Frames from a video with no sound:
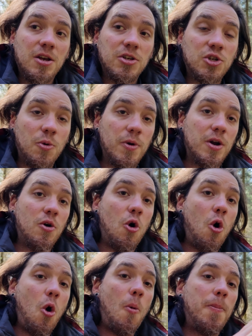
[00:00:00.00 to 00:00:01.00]
So we're
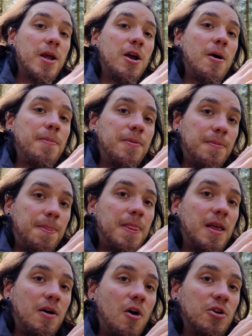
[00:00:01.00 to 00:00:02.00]
opening up
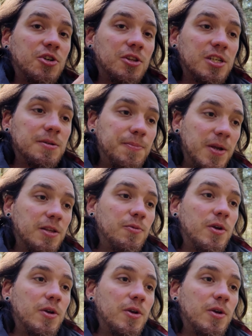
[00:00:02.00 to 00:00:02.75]
our shutter speed,